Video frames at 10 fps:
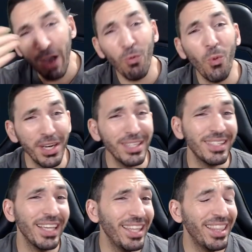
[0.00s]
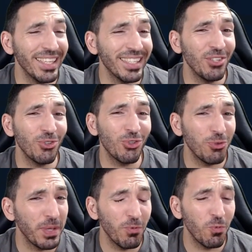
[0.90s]
I want to say this used
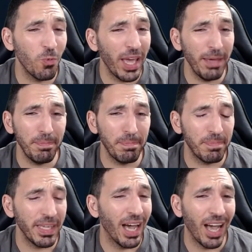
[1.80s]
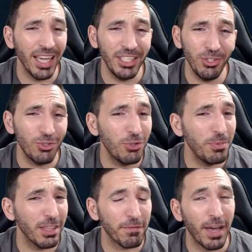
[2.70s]
to be way behind, used to be
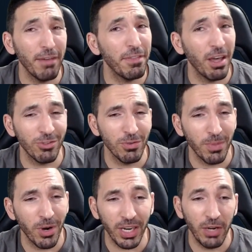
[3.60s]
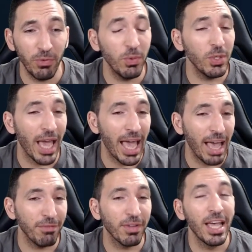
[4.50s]
at the 5,000 mark, and we would
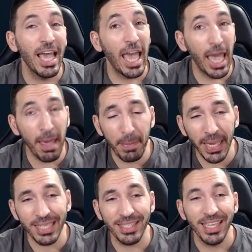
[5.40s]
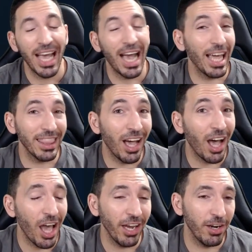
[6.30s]
have epics at the
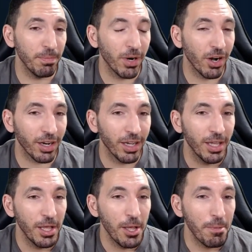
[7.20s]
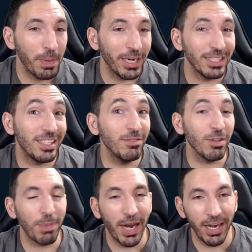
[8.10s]
higher mark. But it seems
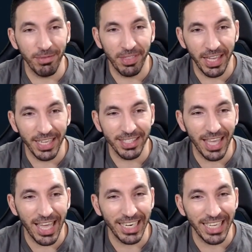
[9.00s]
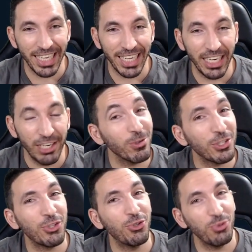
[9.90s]
that Plarium thinks that uh, it
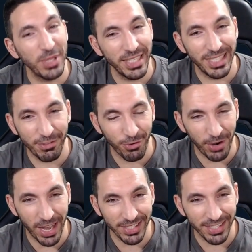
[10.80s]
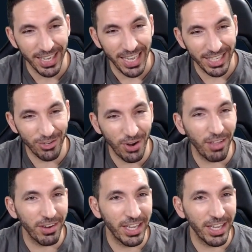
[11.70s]
was too easy for us. So now